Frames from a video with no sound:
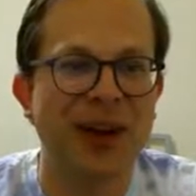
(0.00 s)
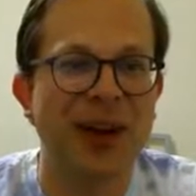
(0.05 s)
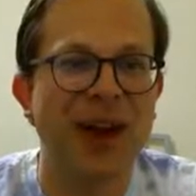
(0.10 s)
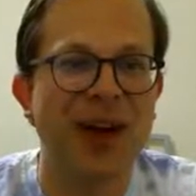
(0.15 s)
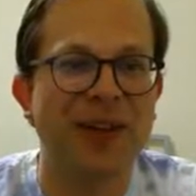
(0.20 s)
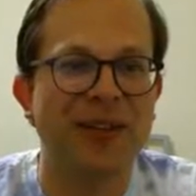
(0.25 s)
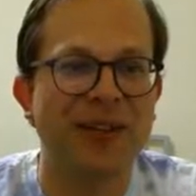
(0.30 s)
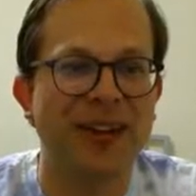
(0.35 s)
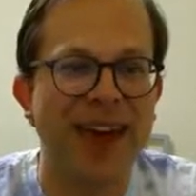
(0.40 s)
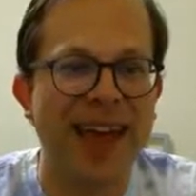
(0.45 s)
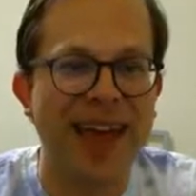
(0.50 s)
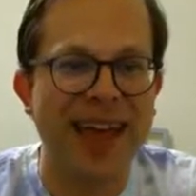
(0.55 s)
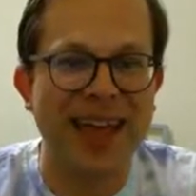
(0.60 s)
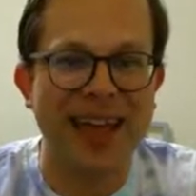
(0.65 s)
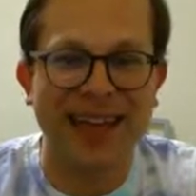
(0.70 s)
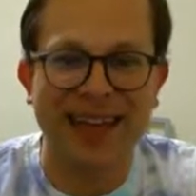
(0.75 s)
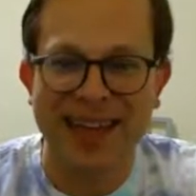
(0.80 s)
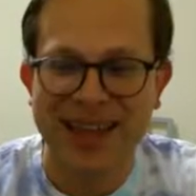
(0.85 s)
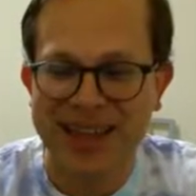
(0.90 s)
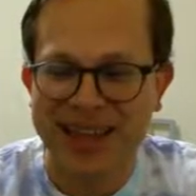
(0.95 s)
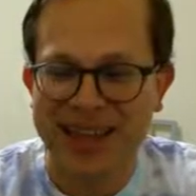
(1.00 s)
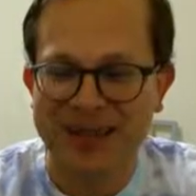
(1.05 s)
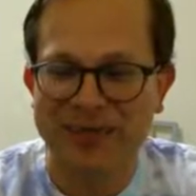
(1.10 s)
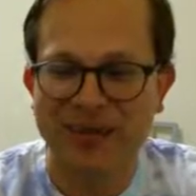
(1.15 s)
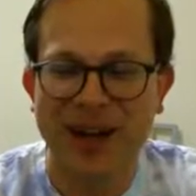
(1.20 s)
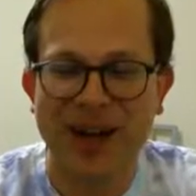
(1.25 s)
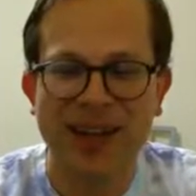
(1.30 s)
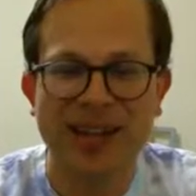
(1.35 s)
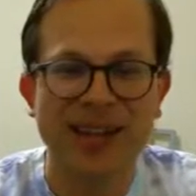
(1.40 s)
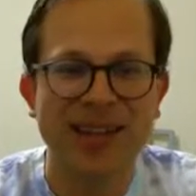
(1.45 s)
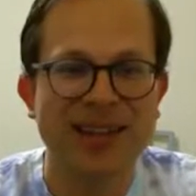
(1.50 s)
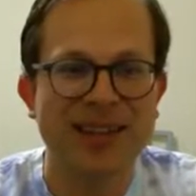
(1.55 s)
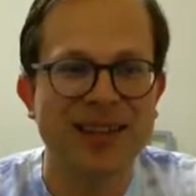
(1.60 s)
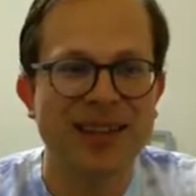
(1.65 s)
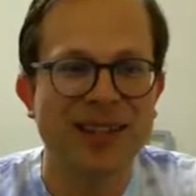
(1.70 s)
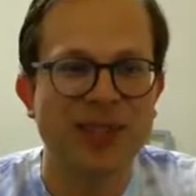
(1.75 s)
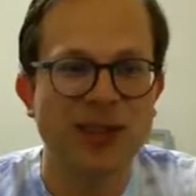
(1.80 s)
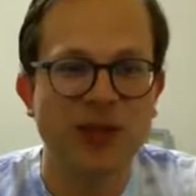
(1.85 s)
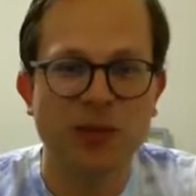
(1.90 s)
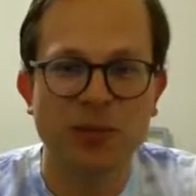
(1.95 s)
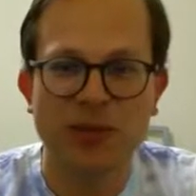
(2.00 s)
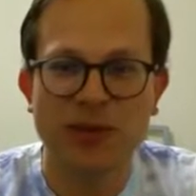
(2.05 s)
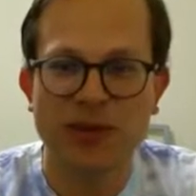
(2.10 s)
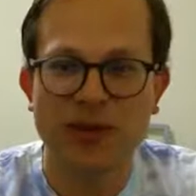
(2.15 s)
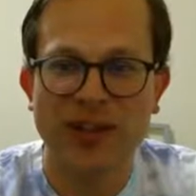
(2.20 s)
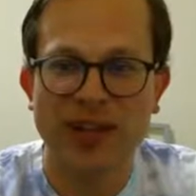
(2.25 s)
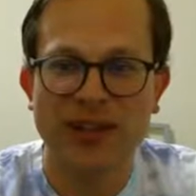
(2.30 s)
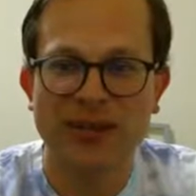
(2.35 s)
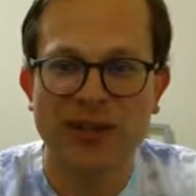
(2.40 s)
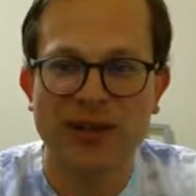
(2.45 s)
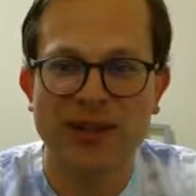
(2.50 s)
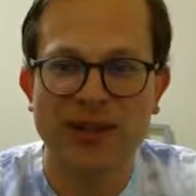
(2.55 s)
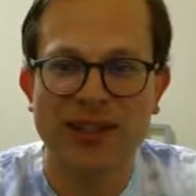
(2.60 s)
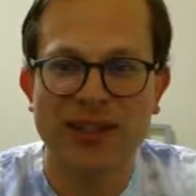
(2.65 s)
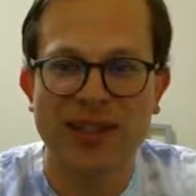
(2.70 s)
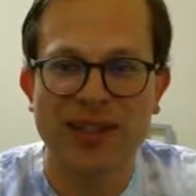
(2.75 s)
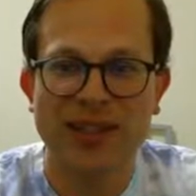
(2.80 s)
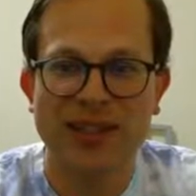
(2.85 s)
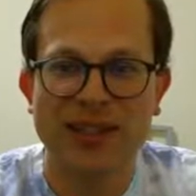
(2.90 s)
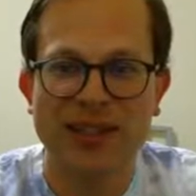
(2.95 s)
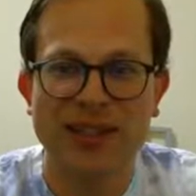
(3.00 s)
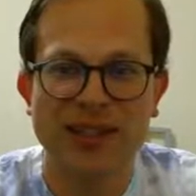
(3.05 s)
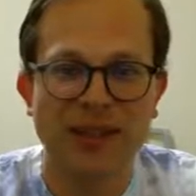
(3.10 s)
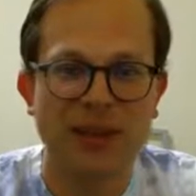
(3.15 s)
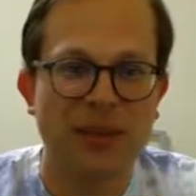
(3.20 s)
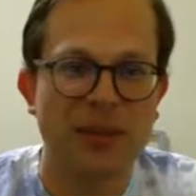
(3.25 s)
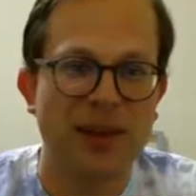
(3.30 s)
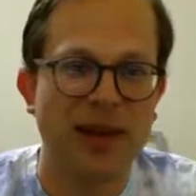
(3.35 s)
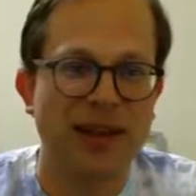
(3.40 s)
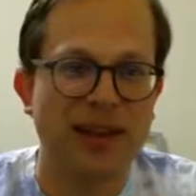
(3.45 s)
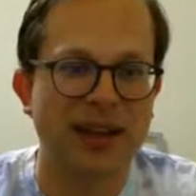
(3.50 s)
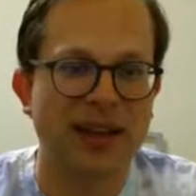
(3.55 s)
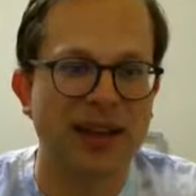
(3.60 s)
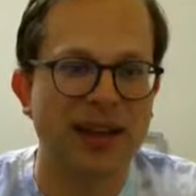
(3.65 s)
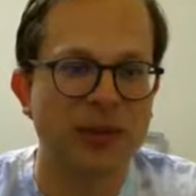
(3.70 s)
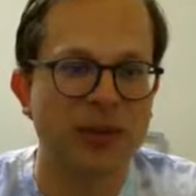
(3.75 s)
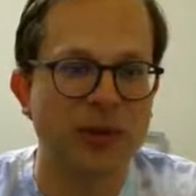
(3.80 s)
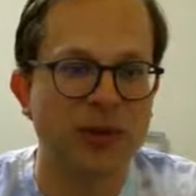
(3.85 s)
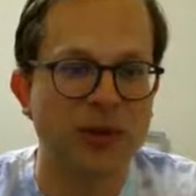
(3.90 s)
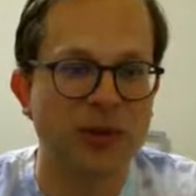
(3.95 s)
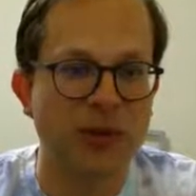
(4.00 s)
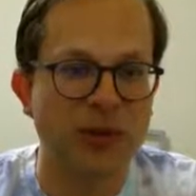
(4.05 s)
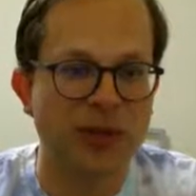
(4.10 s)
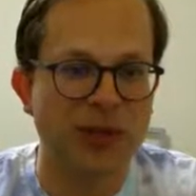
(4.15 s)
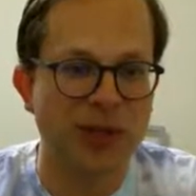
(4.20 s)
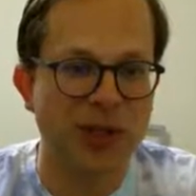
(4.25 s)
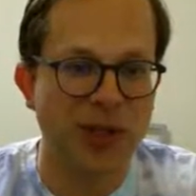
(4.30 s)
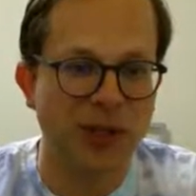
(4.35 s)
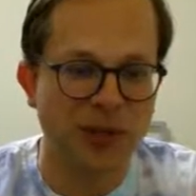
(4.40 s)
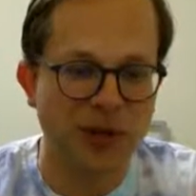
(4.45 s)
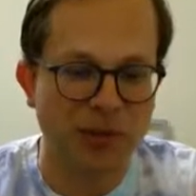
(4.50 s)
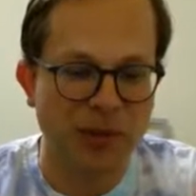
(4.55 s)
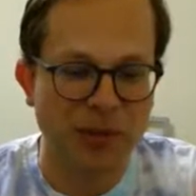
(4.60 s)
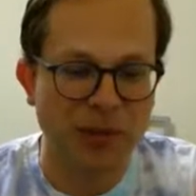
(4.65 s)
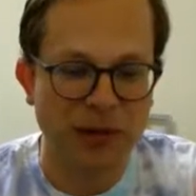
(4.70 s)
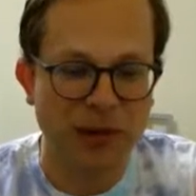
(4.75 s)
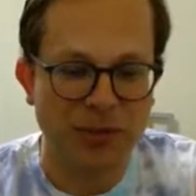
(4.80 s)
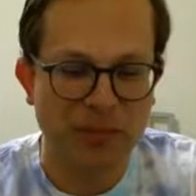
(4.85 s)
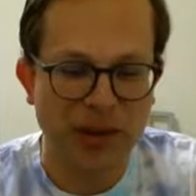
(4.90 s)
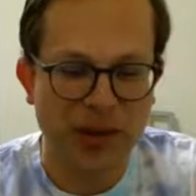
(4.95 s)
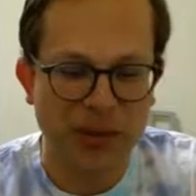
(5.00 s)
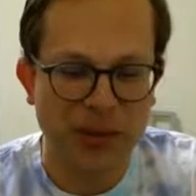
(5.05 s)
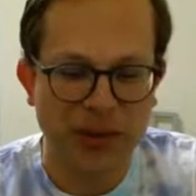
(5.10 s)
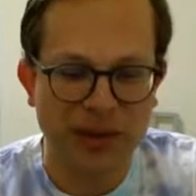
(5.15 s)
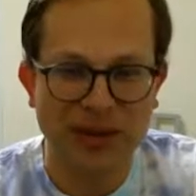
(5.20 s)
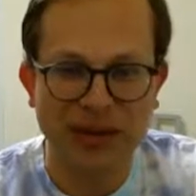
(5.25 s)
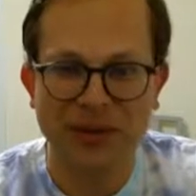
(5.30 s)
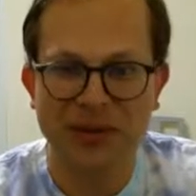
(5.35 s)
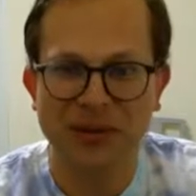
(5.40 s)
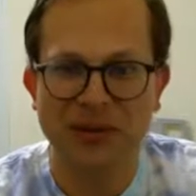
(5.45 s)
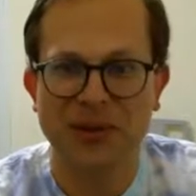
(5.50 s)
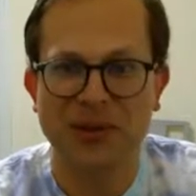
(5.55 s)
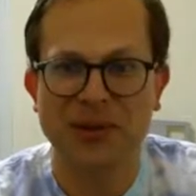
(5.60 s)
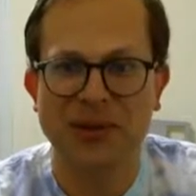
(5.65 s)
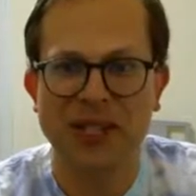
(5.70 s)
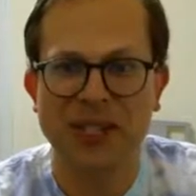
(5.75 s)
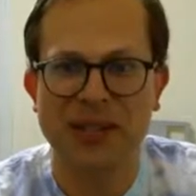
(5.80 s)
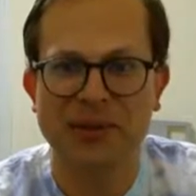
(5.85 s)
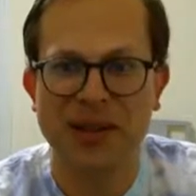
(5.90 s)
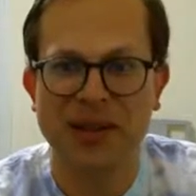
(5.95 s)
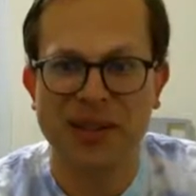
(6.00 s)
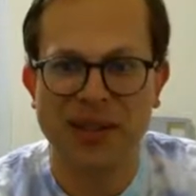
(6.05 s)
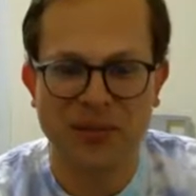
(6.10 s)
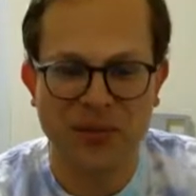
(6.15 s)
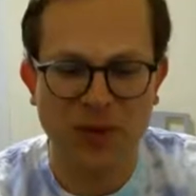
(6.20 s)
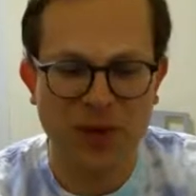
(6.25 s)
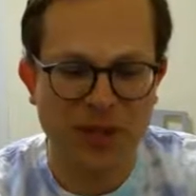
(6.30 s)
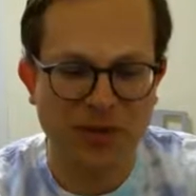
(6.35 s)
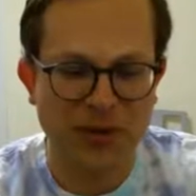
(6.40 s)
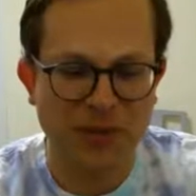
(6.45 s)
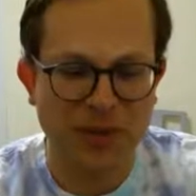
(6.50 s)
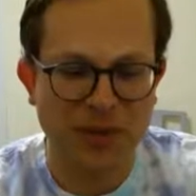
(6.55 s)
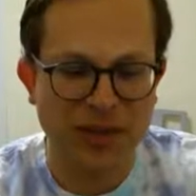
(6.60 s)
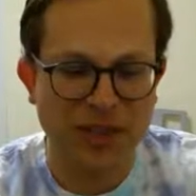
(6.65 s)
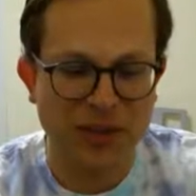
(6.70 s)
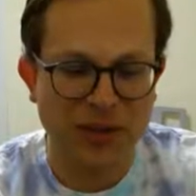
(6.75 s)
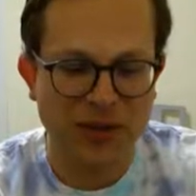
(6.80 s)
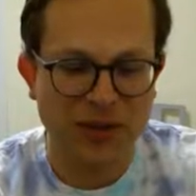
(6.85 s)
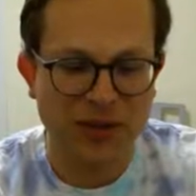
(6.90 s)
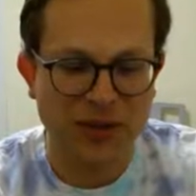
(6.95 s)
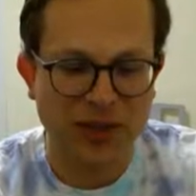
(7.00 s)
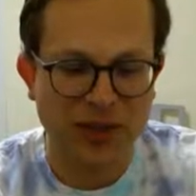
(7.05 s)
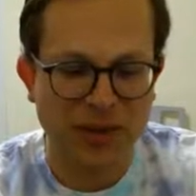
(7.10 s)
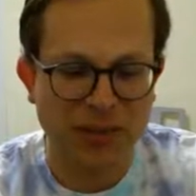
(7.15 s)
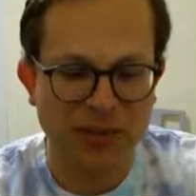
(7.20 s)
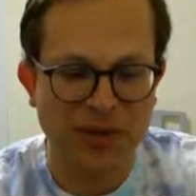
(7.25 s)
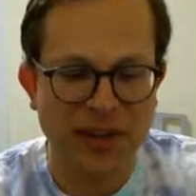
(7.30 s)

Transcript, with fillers: All right! Where I needed these Super Driver tickets back a couple tours ago. If you remember, I bought one of those expensive ones from the tier shop.